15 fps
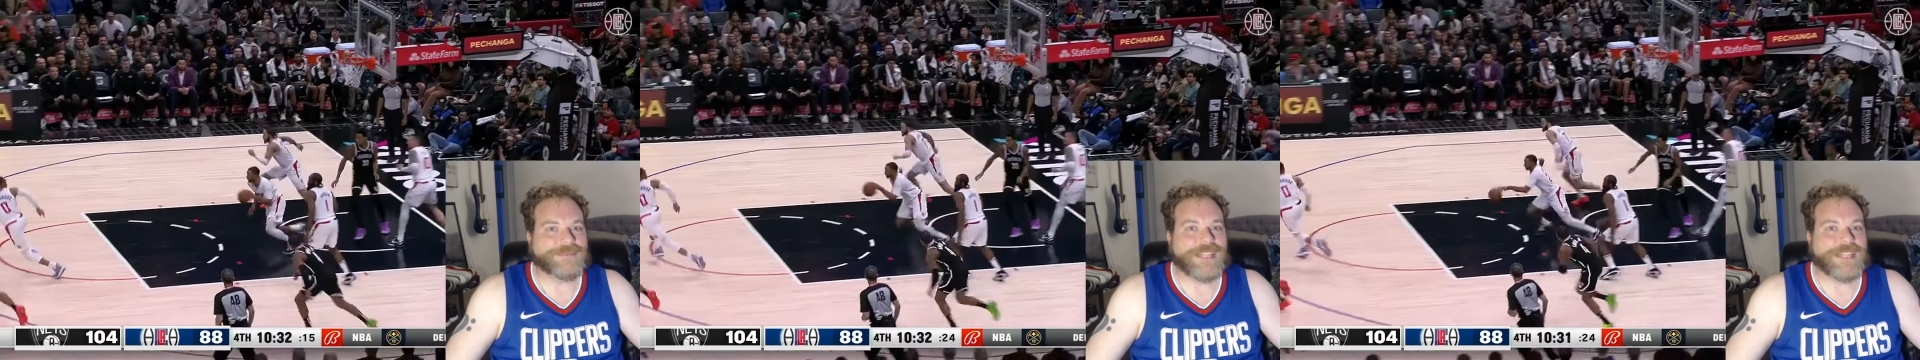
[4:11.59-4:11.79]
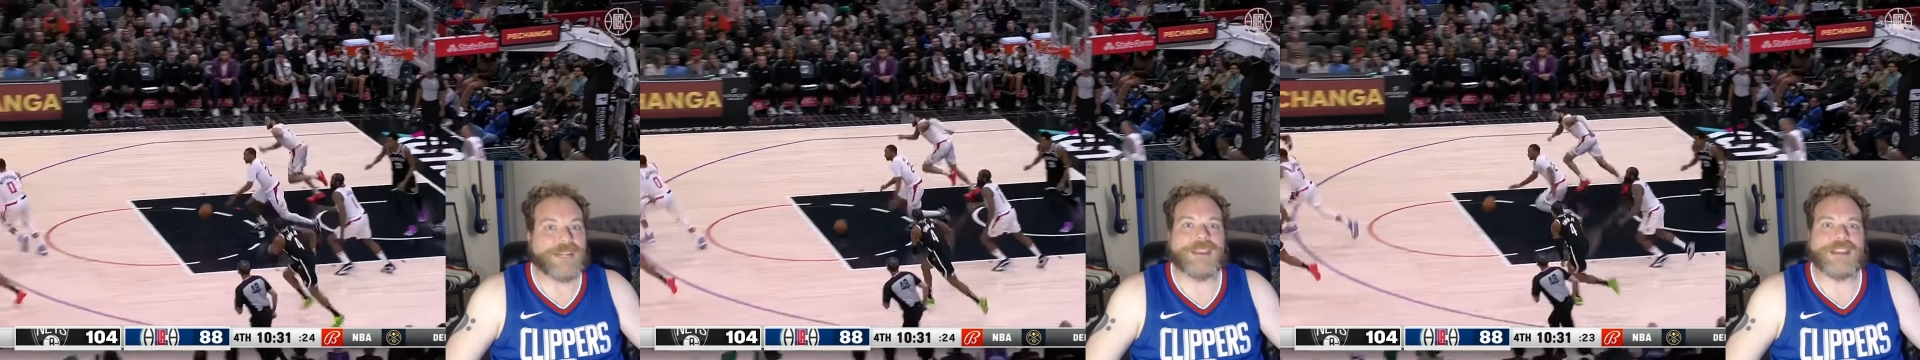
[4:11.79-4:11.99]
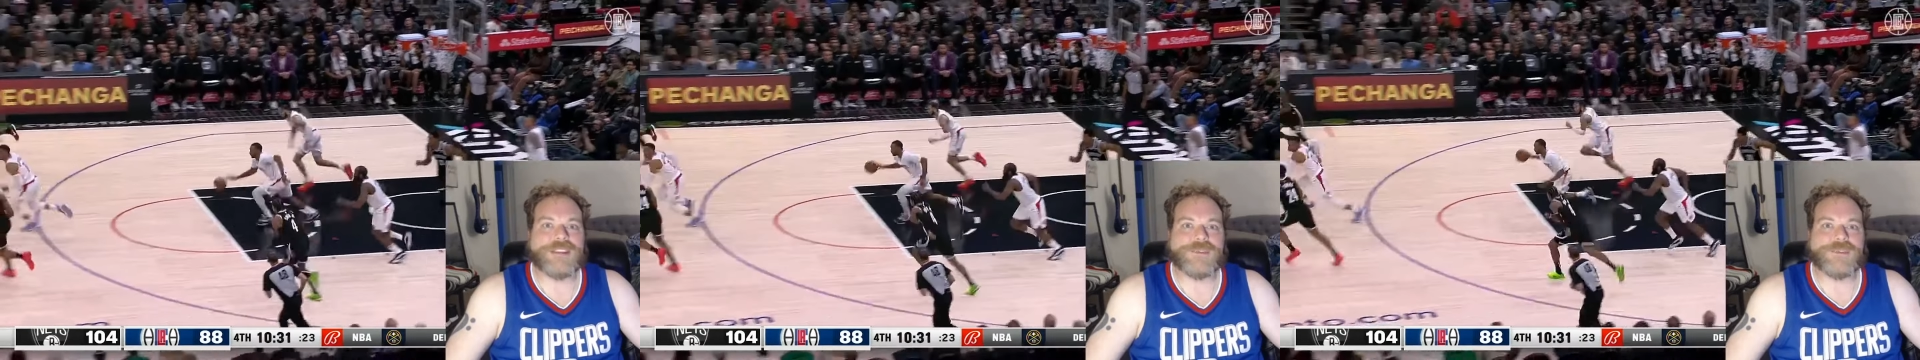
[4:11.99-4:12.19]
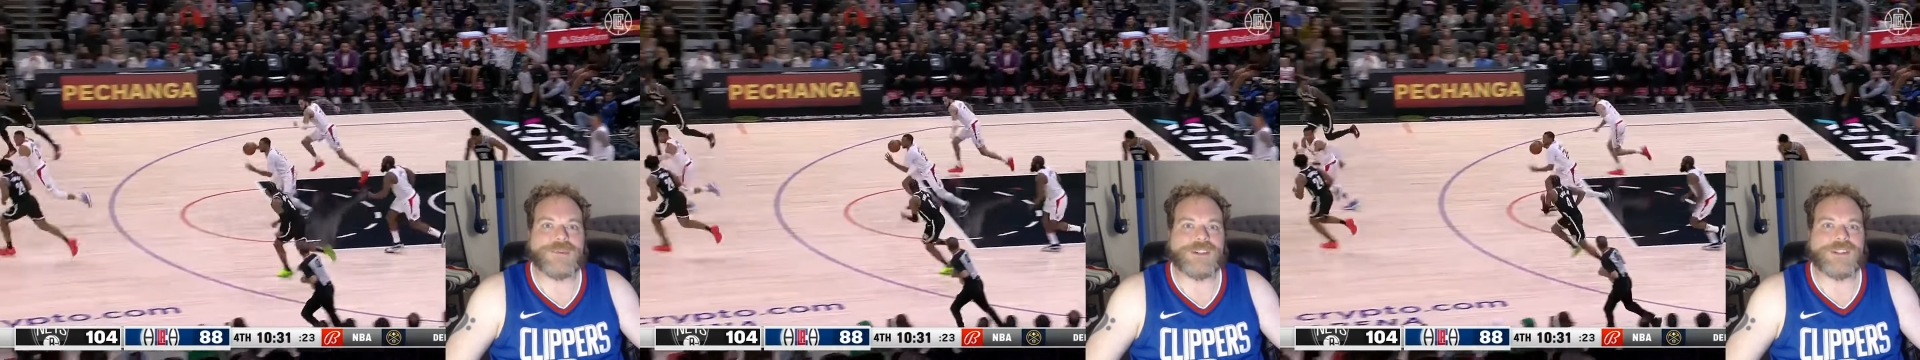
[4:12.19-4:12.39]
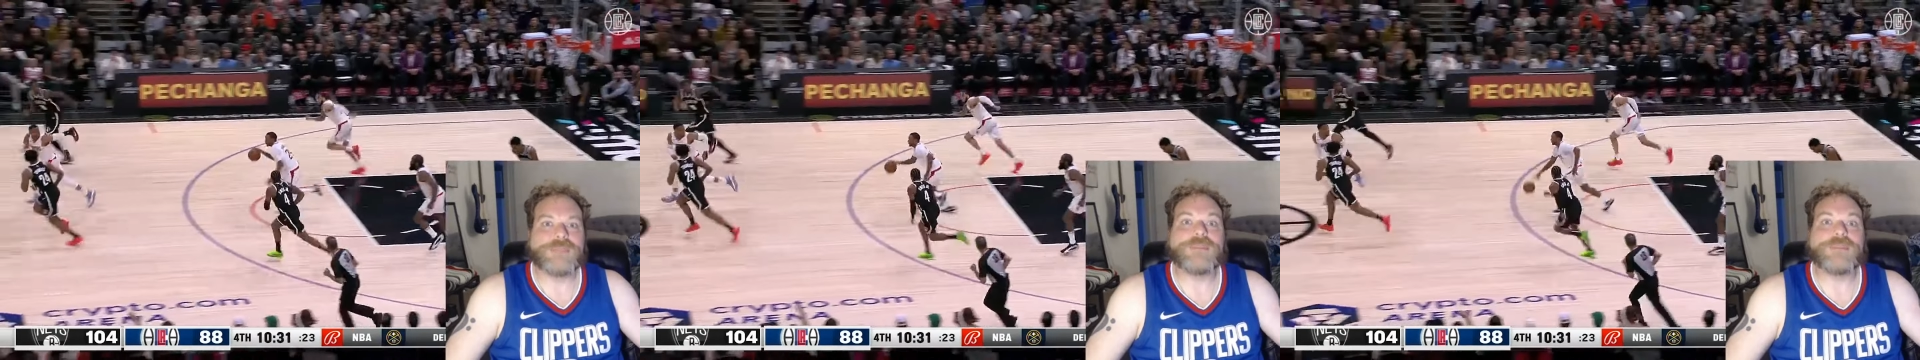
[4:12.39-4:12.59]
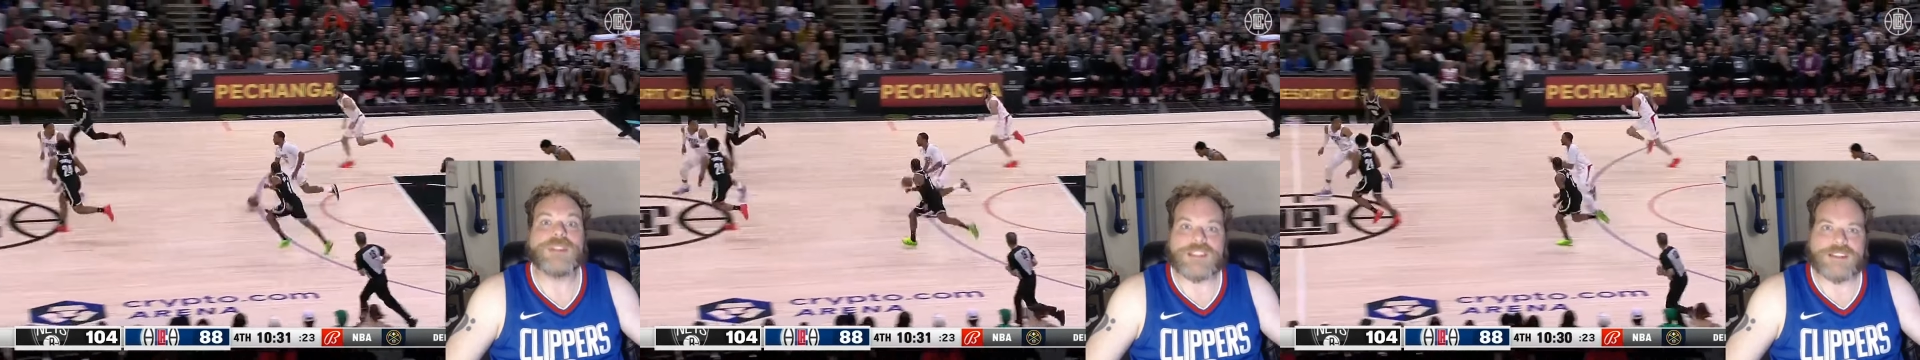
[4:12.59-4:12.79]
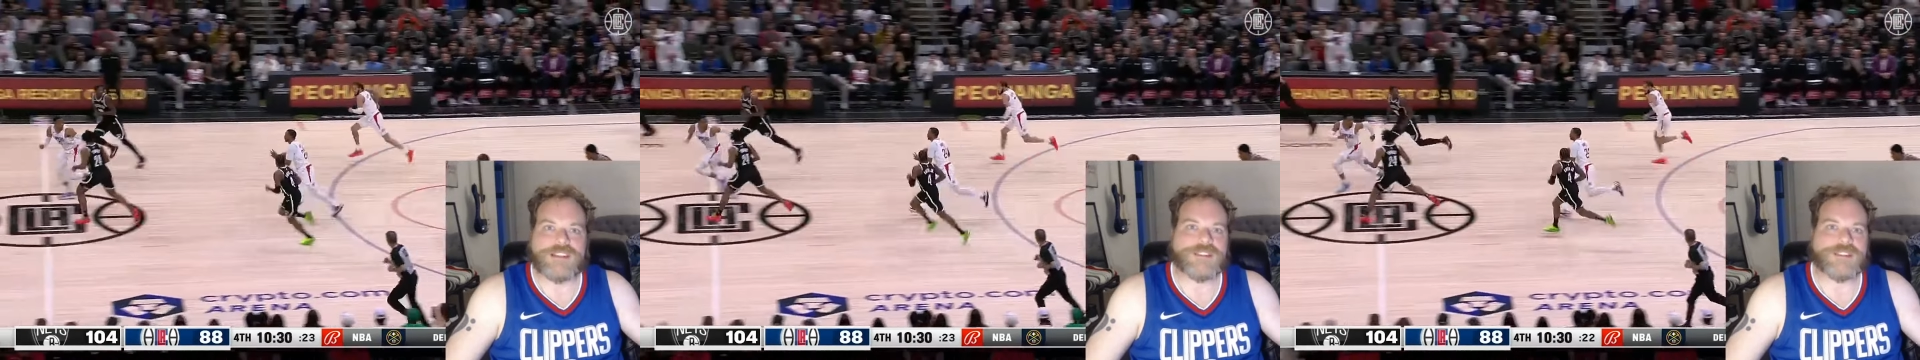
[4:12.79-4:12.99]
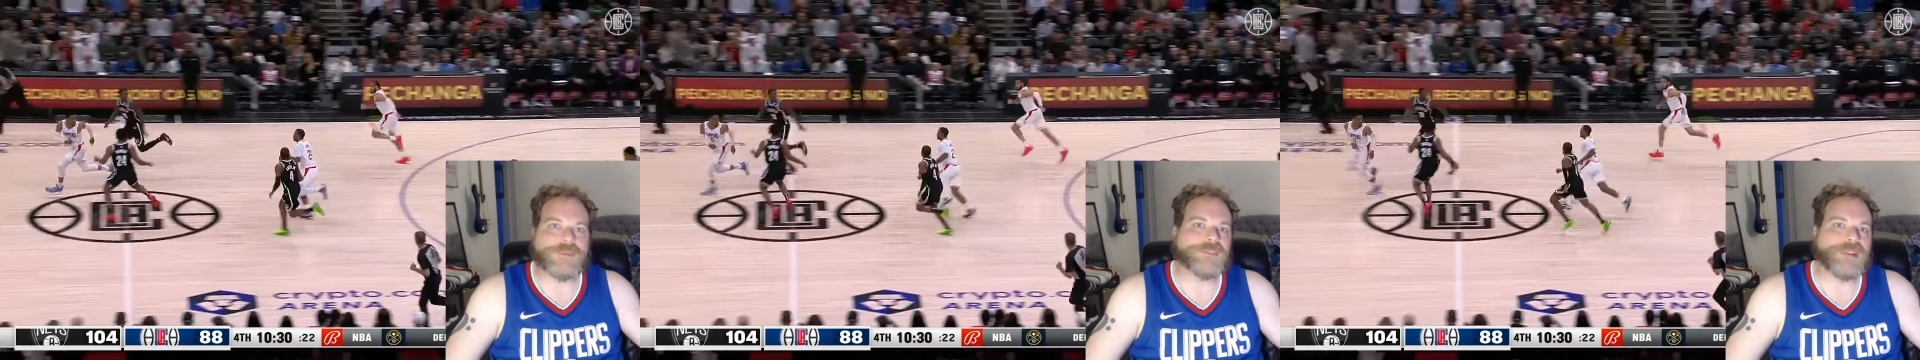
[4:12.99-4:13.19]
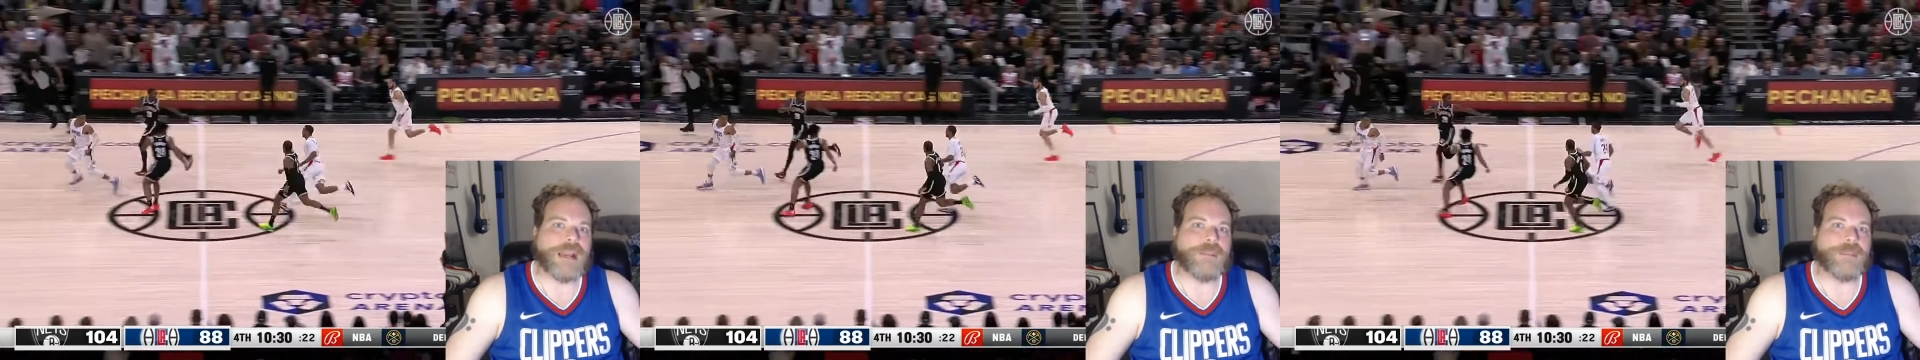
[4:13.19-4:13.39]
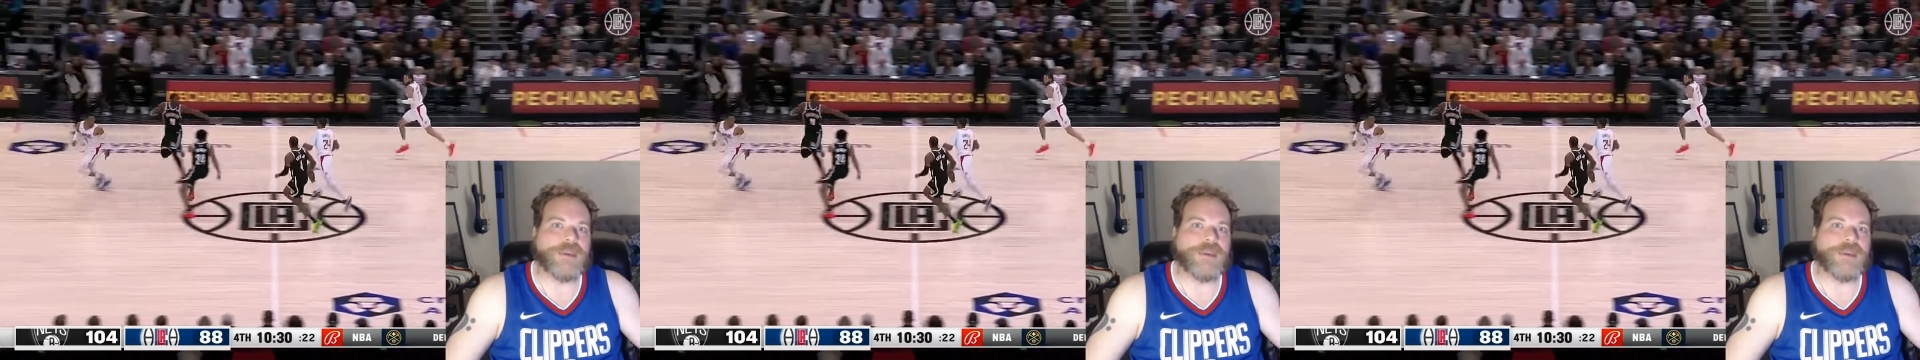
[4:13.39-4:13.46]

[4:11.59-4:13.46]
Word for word: Anyway, thanks for watching. Please hit the subscribe